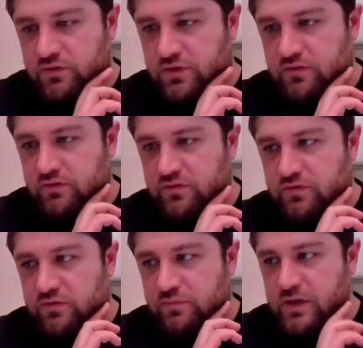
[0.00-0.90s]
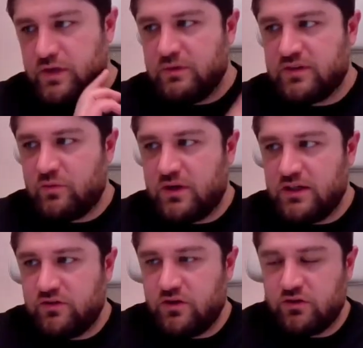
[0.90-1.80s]
If maybe someone
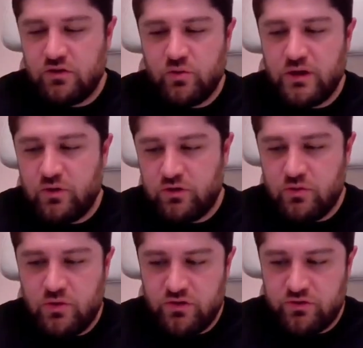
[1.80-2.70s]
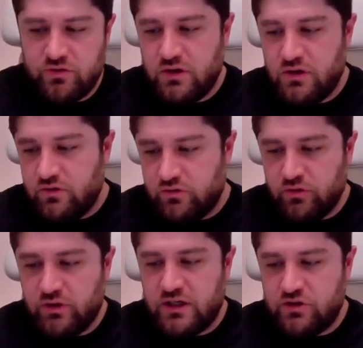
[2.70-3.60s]
is not doing what you want, so
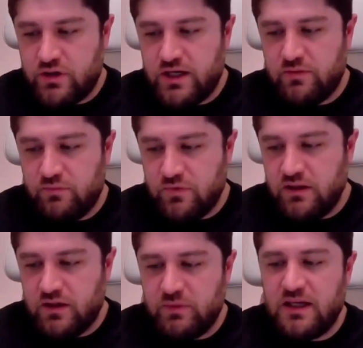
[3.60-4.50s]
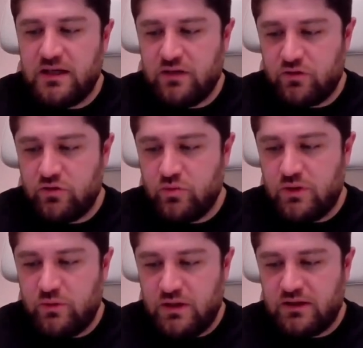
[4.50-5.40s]
you can try in the beginning to
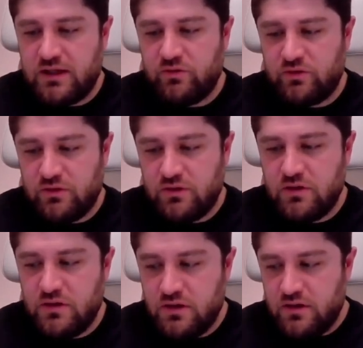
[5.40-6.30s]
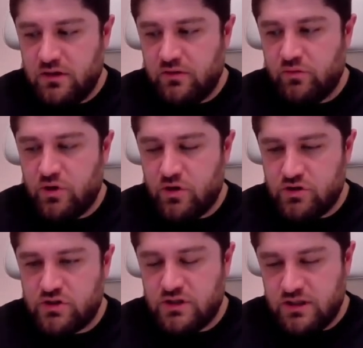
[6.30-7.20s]
do 1,000
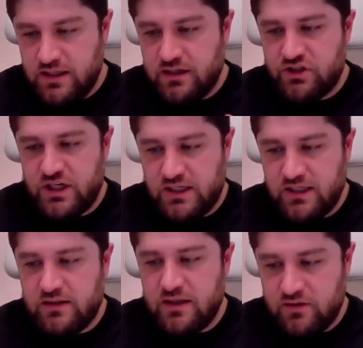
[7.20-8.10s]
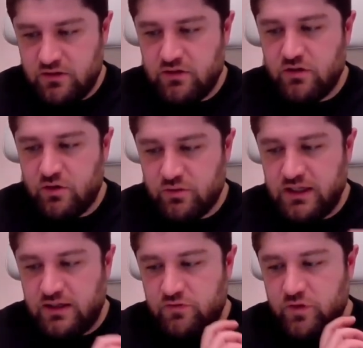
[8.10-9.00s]
words and then check it and
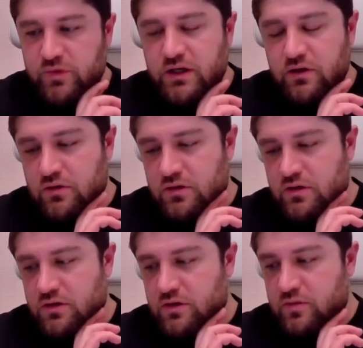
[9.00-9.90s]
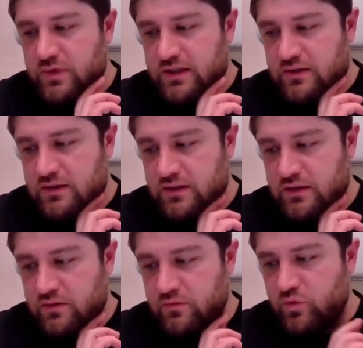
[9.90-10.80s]
take it from there. But
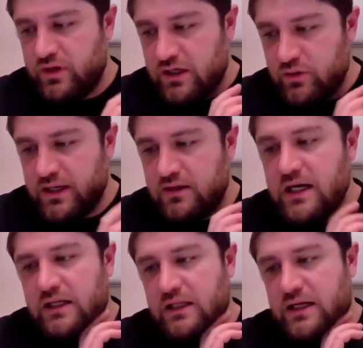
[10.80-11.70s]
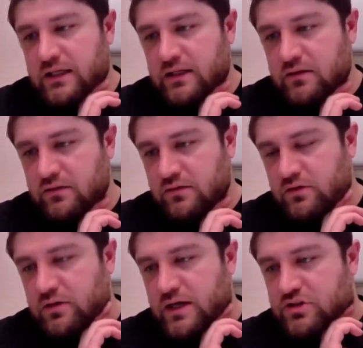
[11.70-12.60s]
with a great guideline and
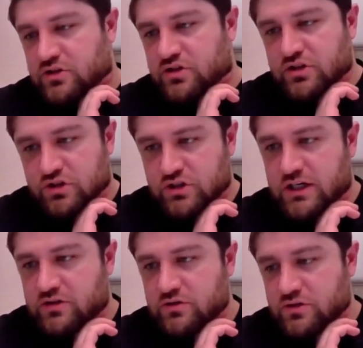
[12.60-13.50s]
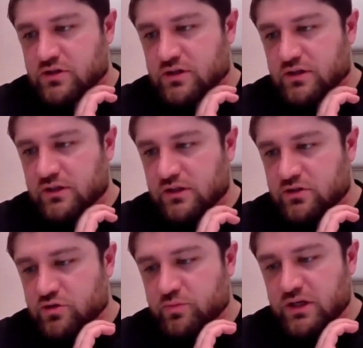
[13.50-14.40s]
clear structures,
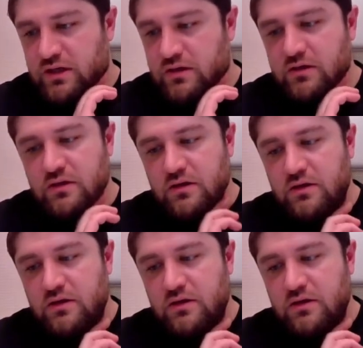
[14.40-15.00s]
it should be